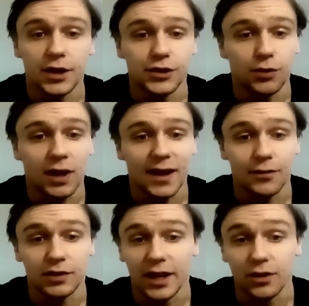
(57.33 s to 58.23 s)
you'll
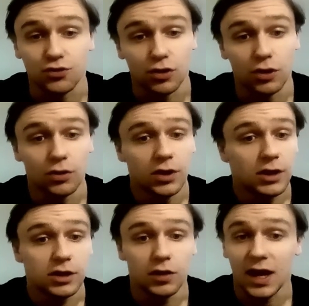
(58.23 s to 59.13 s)
have an intro,
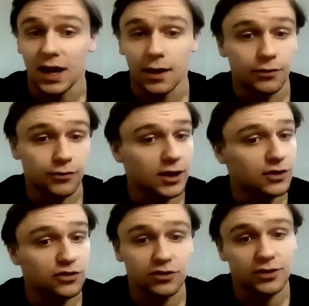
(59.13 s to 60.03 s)
you'll have a
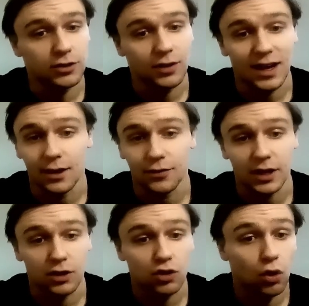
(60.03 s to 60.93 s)
verse, you'll have
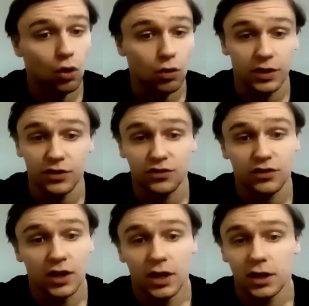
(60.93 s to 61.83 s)
a chorus,